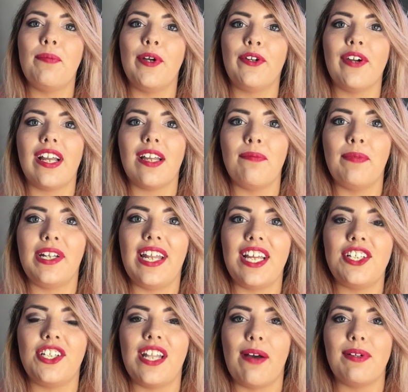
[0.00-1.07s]
a book
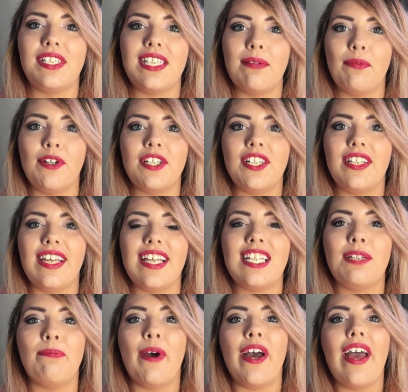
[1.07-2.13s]
recommendation that was similar to
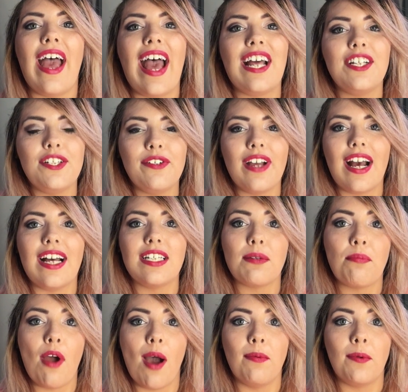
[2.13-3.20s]
this, but as you guys
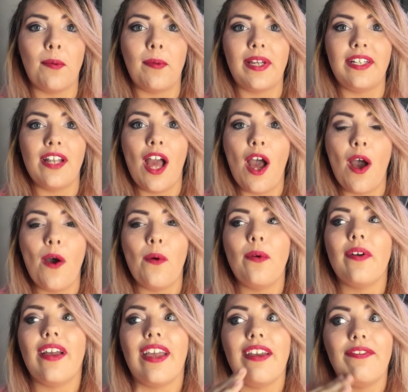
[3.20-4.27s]
probably
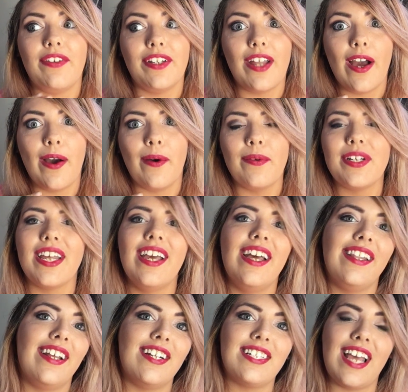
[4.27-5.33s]
know, if you don't,
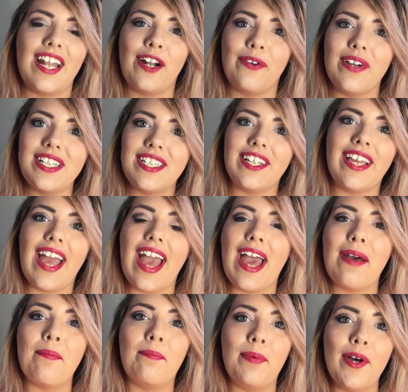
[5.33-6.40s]
there's an Aristocat